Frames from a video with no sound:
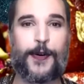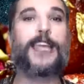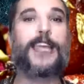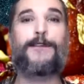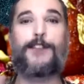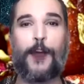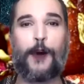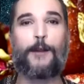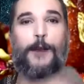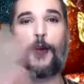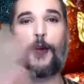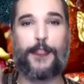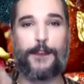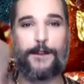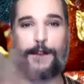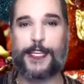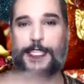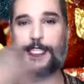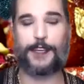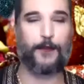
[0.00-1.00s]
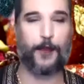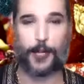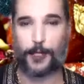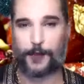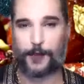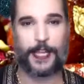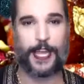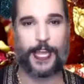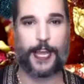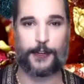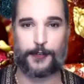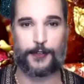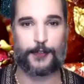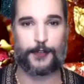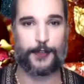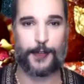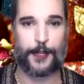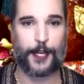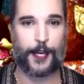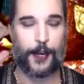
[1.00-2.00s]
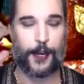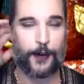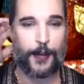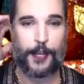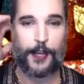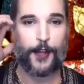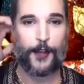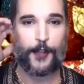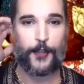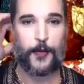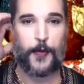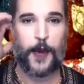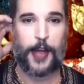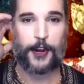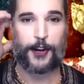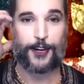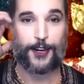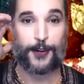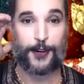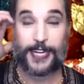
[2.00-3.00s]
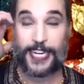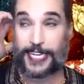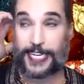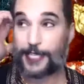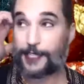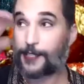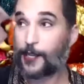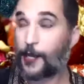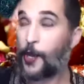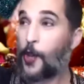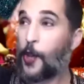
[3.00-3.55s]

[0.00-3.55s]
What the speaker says: Even though both of us have worked with the actor studio throughout our careers,